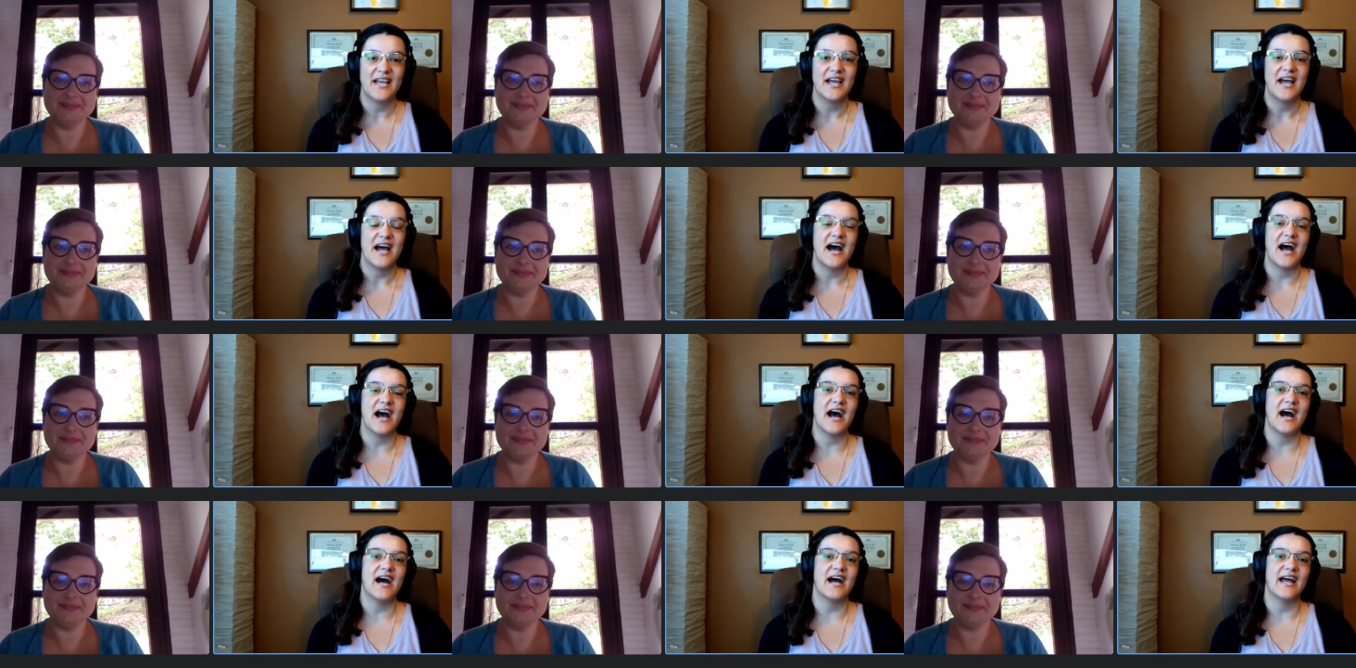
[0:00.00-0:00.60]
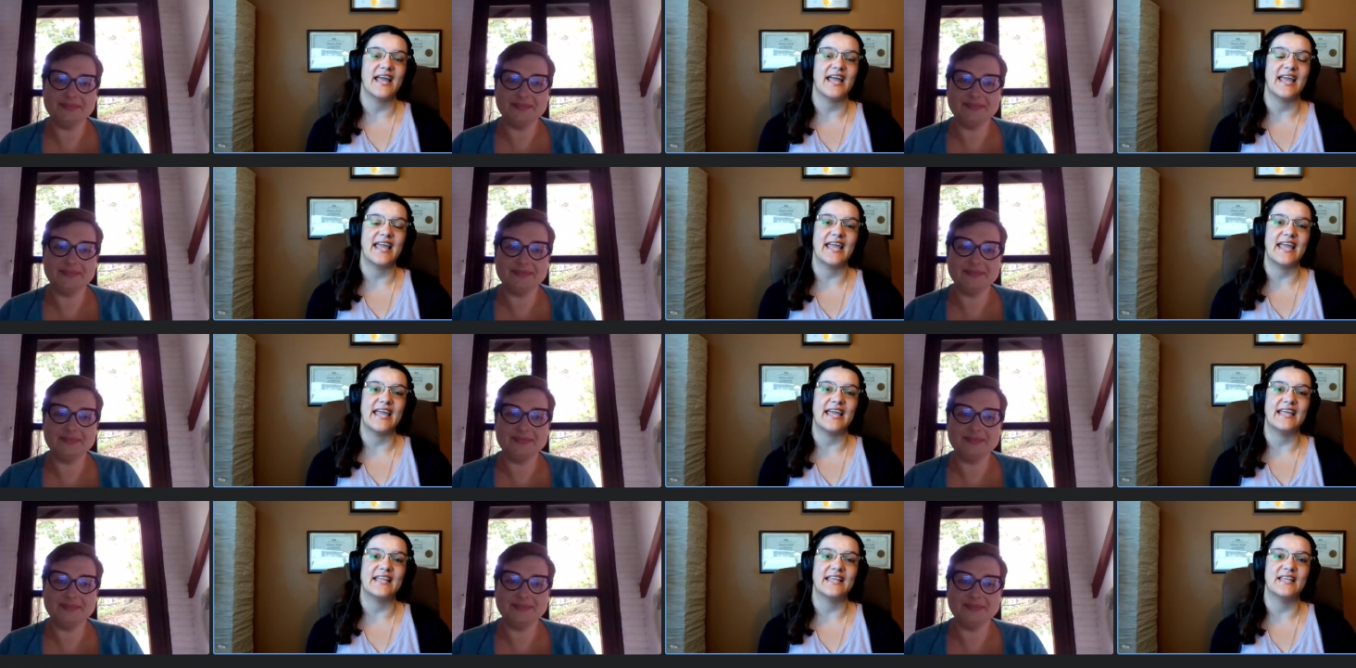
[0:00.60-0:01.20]
Speaker 1: Uh,
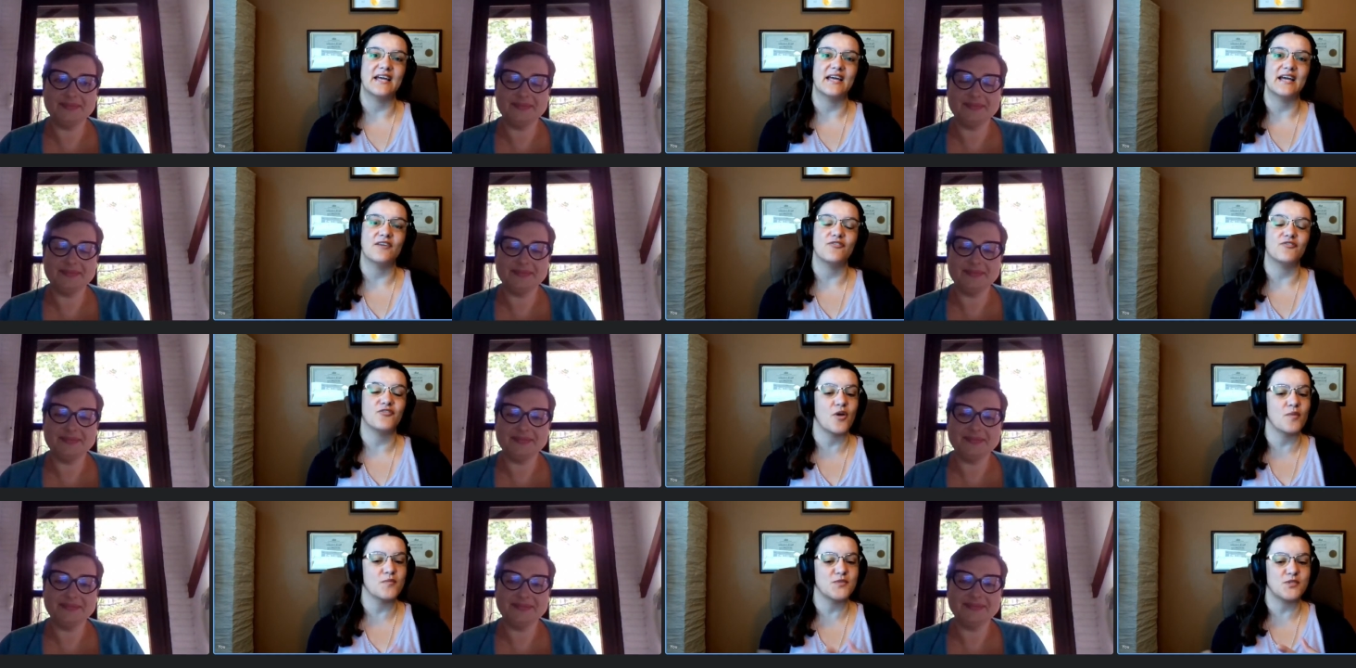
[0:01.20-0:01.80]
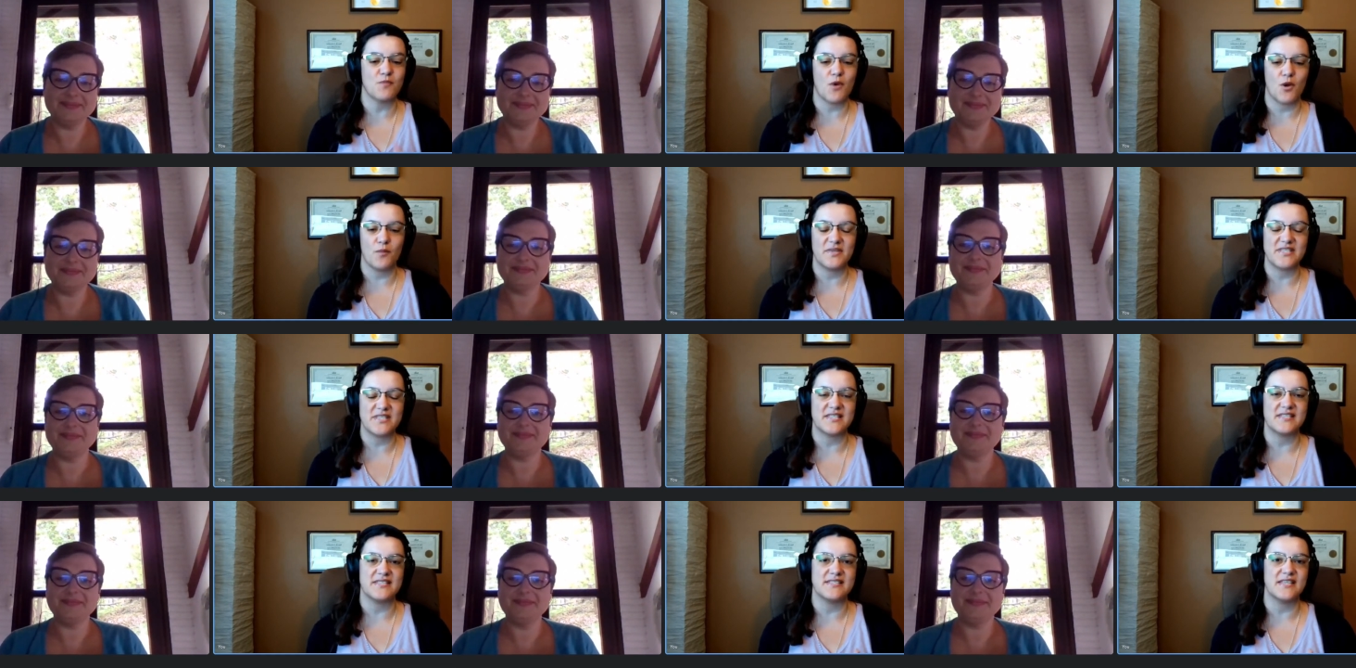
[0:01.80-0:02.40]
and uh, from small
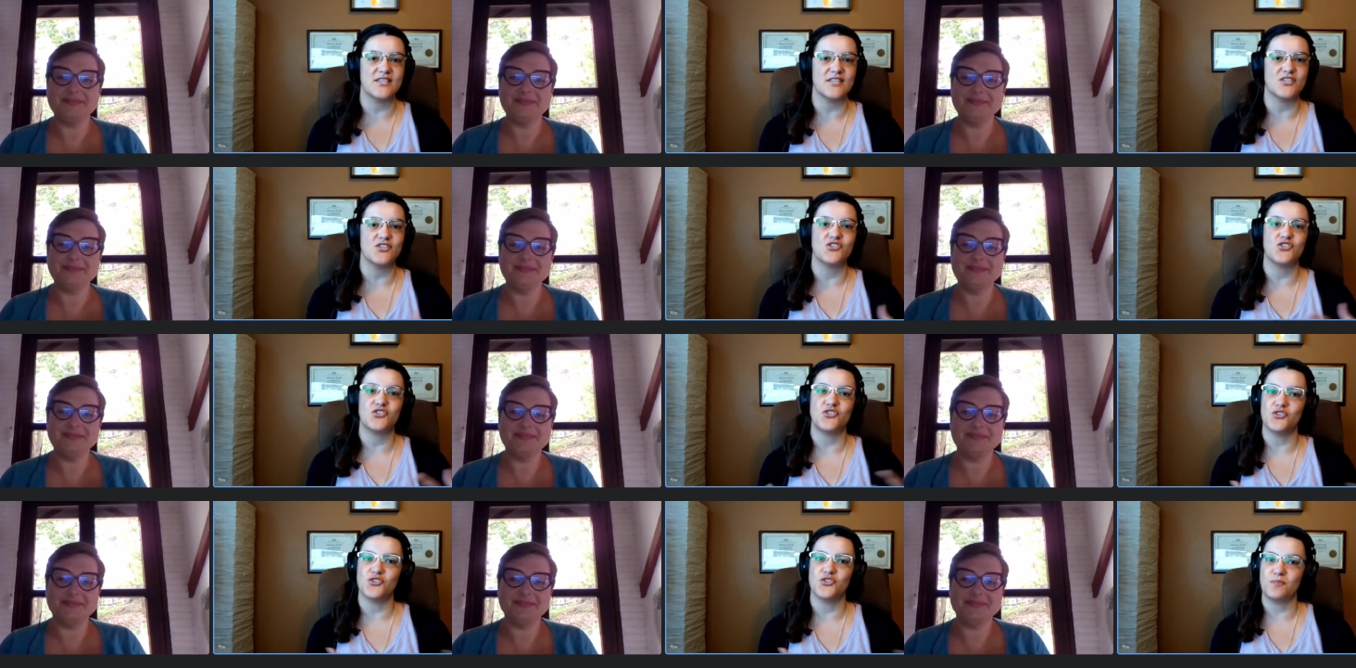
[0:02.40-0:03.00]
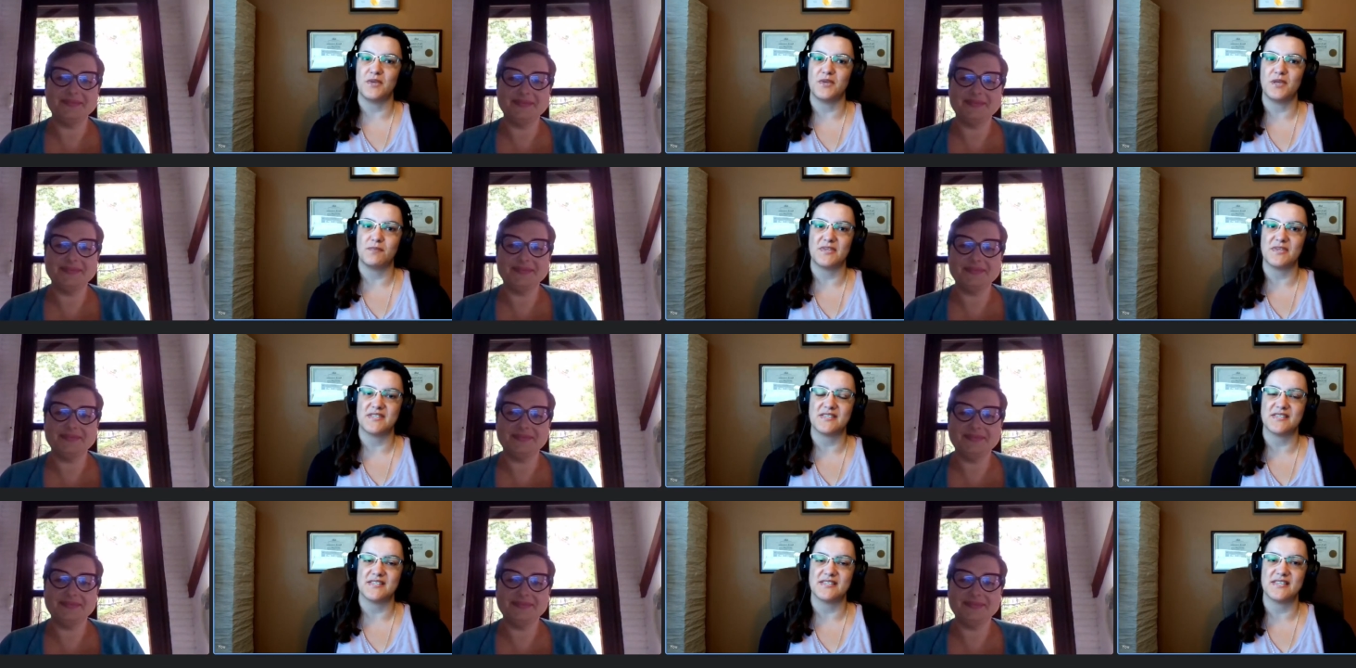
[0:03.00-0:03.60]
businesses to big
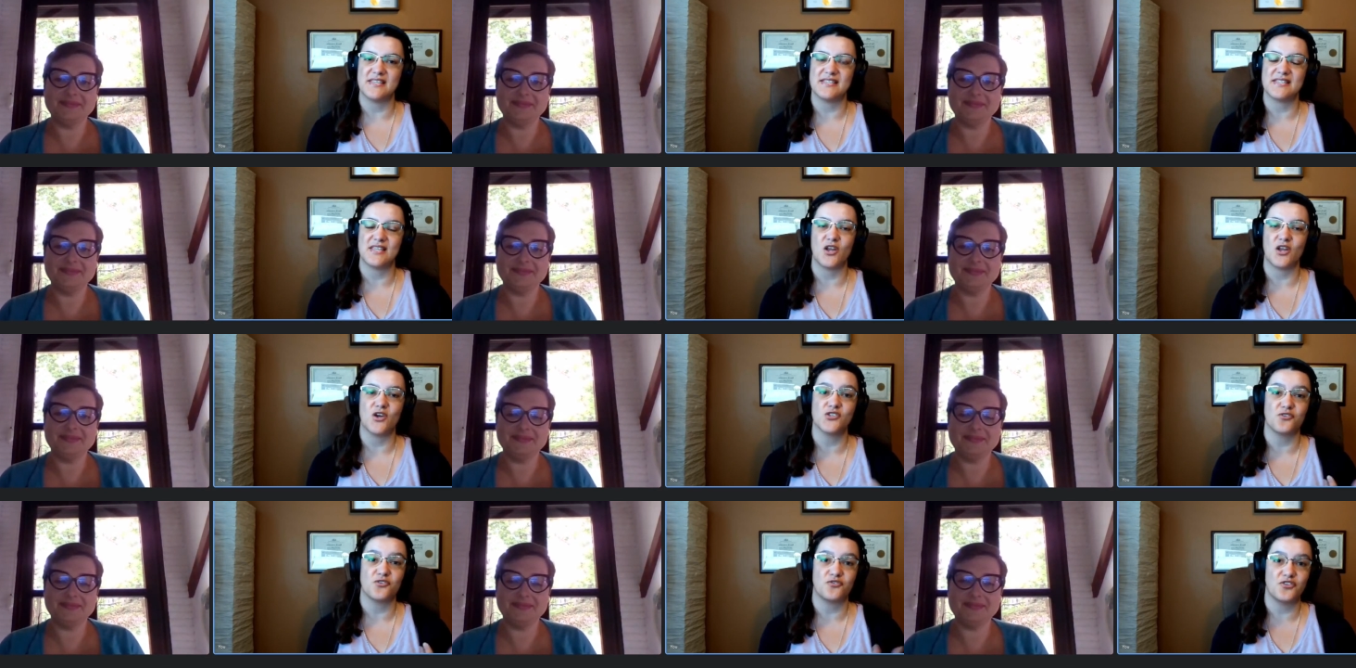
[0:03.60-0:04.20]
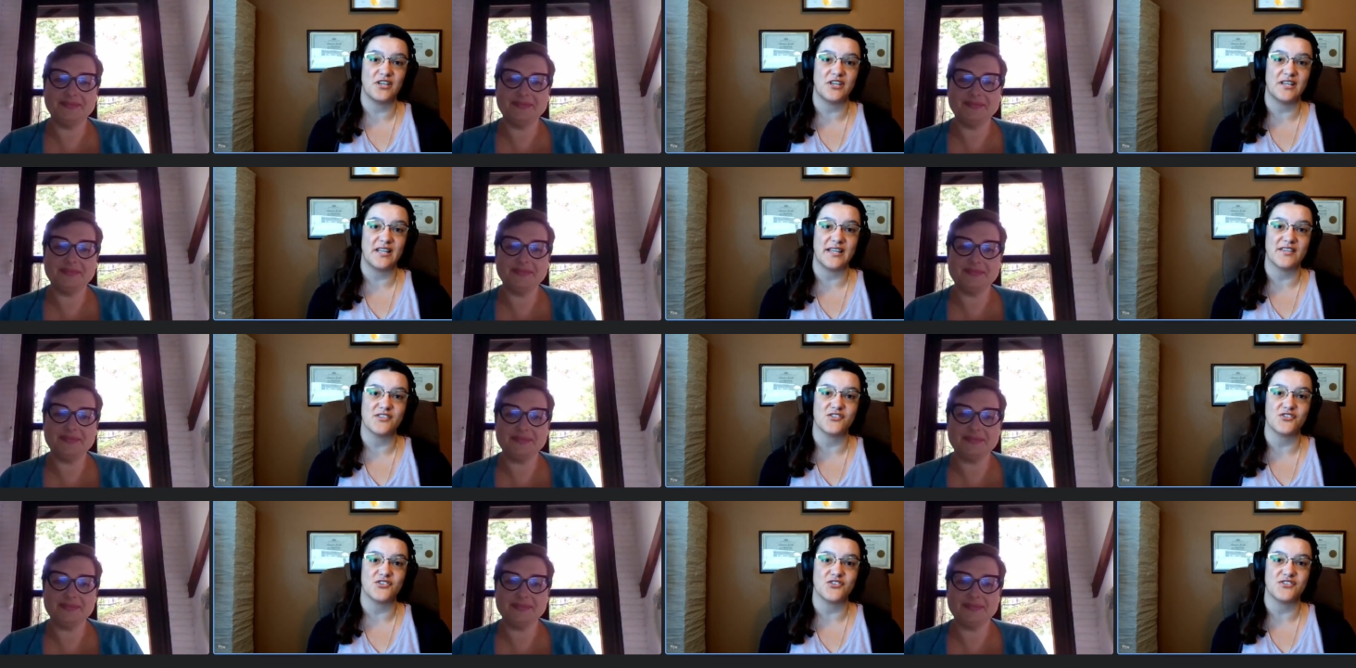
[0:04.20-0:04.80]
businesses, and also
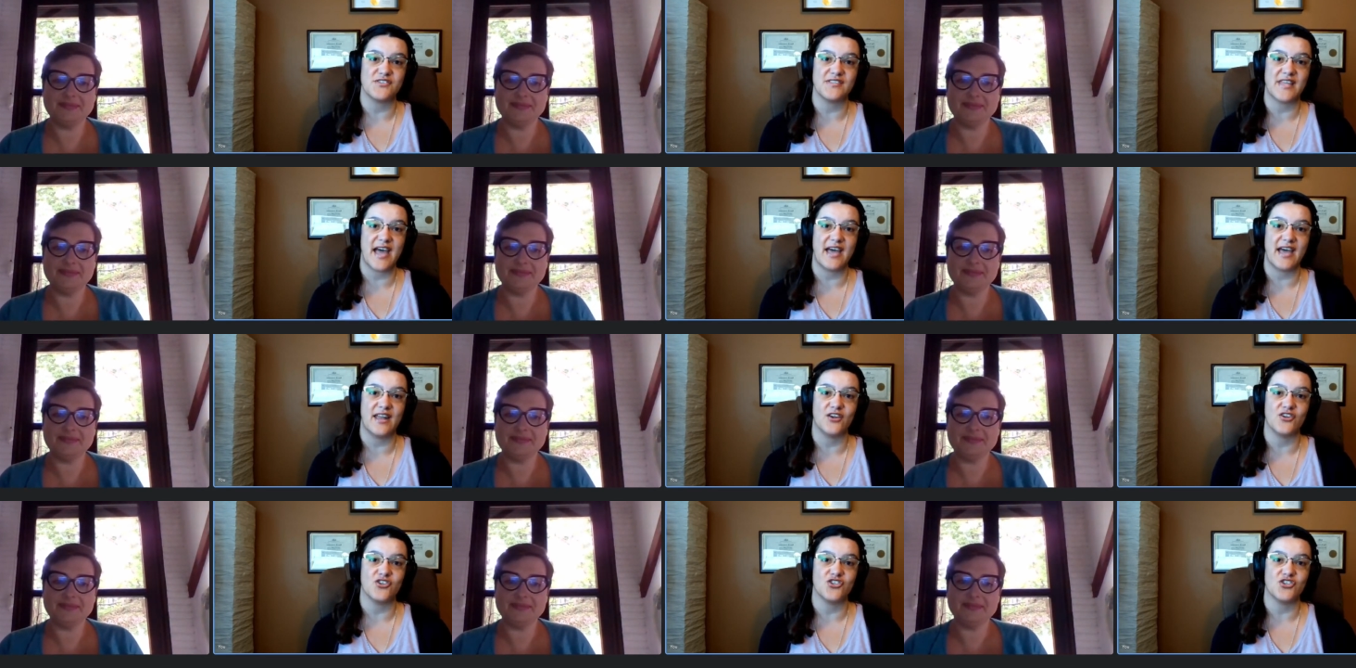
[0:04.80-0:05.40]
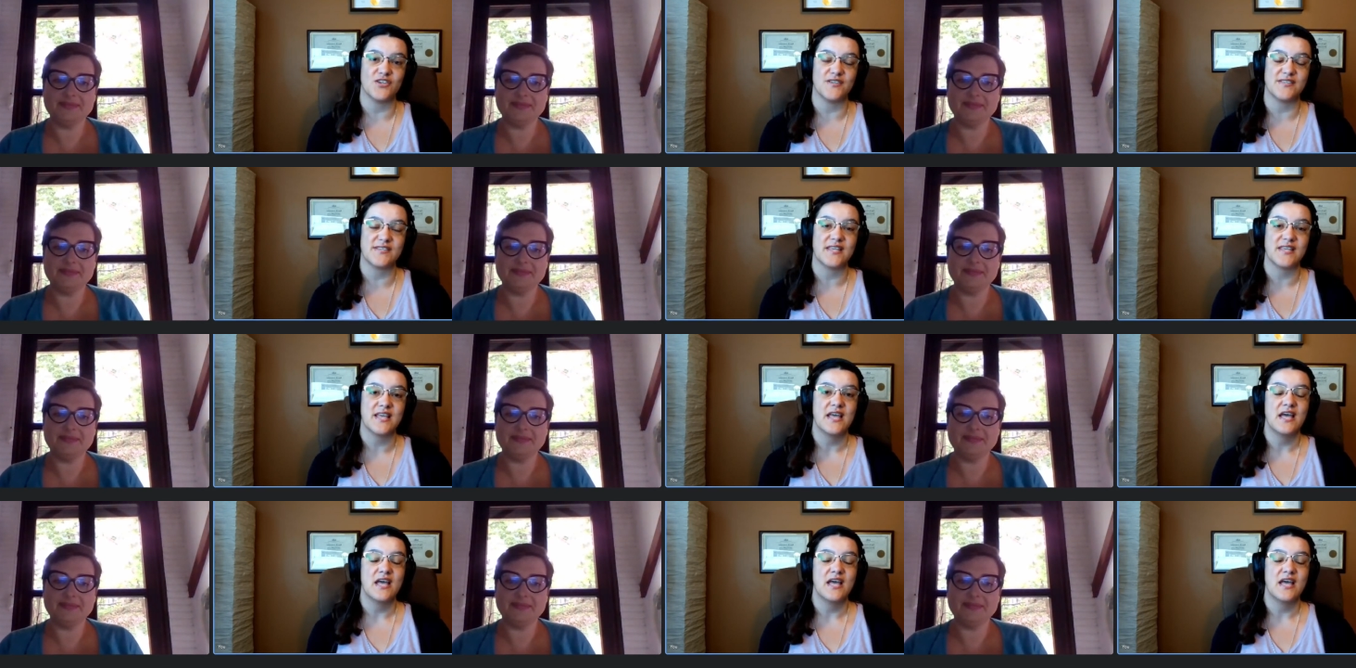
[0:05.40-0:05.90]
freelancers that are just